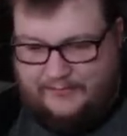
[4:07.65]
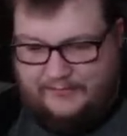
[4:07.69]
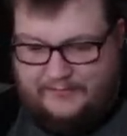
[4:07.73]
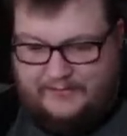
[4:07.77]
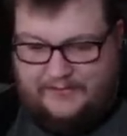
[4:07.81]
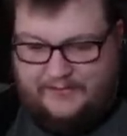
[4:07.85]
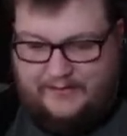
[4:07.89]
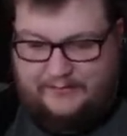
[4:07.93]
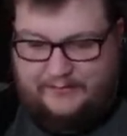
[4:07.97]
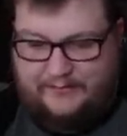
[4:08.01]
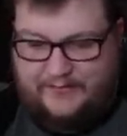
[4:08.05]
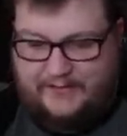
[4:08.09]
gonna
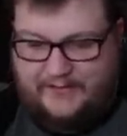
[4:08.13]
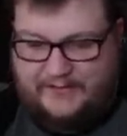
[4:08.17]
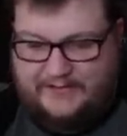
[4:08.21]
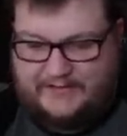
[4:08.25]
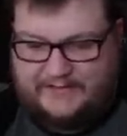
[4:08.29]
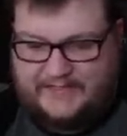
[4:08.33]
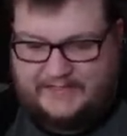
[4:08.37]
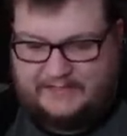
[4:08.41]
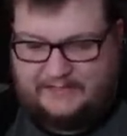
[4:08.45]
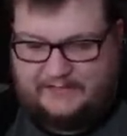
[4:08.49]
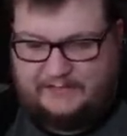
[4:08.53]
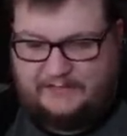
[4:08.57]
keep that.
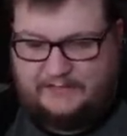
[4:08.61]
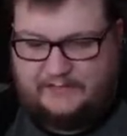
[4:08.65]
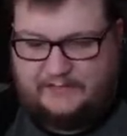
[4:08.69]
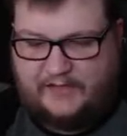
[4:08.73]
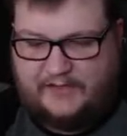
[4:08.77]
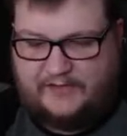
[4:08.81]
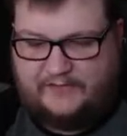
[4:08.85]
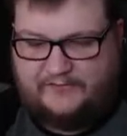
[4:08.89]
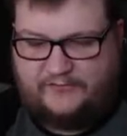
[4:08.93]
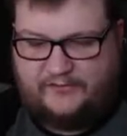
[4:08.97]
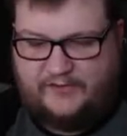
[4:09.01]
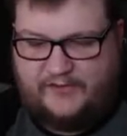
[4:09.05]
Is that
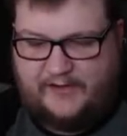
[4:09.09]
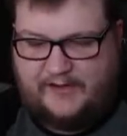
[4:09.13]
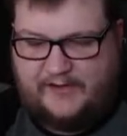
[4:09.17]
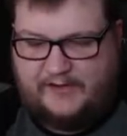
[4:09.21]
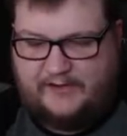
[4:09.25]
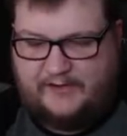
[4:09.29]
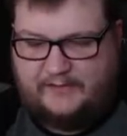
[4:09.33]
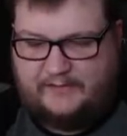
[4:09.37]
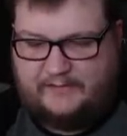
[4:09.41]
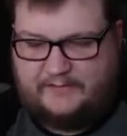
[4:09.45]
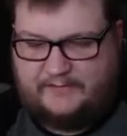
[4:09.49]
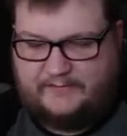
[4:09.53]

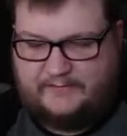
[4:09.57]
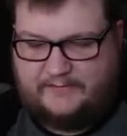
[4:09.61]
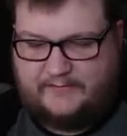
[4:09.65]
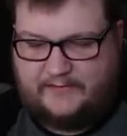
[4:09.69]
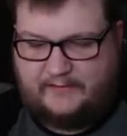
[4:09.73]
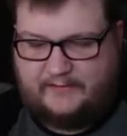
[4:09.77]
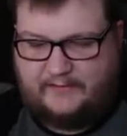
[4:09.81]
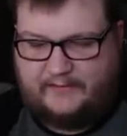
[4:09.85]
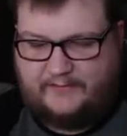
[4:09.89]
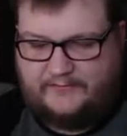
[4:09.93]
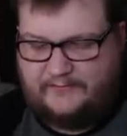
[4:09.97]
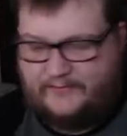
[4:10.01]
luxury? Is
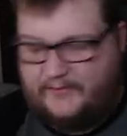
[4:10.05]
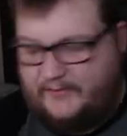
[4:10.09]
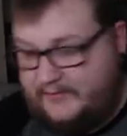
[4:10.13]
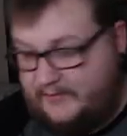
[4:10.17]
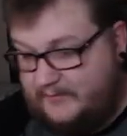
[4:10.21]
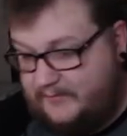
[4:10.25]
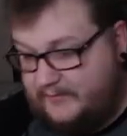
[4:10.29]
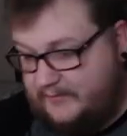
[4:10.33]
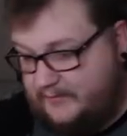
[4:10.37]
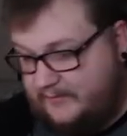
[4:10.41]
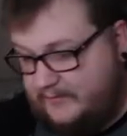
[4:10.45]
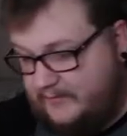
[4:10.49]
that luxury?
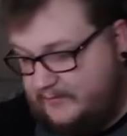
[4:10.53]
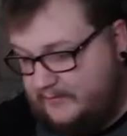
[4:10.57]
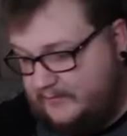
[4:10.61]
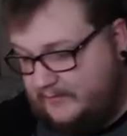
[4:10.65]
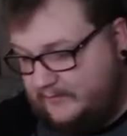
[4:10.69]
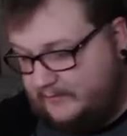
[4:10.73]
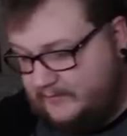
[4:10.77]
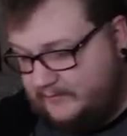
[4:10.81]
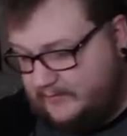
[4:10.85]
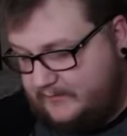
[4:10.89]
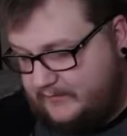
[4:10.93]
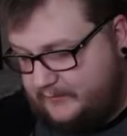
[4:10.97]

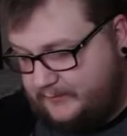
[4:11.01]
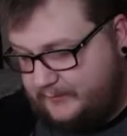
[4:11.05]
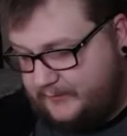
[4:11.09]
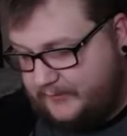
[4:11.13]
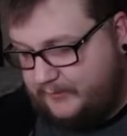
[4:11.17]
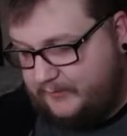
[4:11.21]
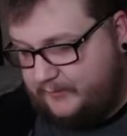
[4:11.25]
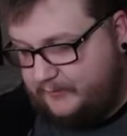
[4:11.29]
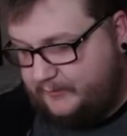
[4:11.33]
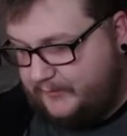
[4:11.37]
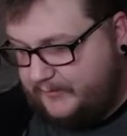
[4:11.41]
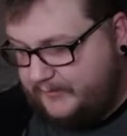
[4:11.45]
Could
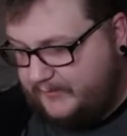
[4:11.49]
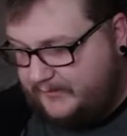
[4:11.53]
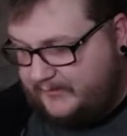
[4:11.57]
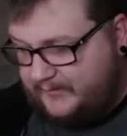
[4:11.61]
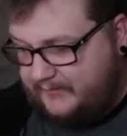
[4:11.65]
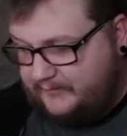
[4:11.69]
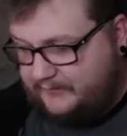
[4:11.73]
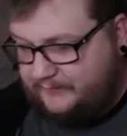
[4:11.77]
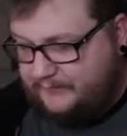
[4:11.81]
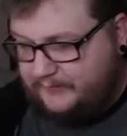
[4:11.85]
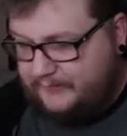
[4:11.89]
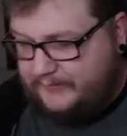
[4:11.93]
be wrong. We
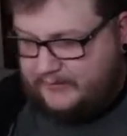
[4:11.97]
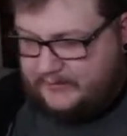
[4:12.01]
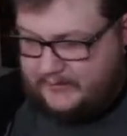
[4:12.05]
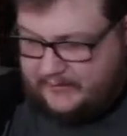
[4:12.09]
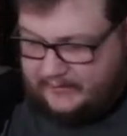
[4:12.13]
need we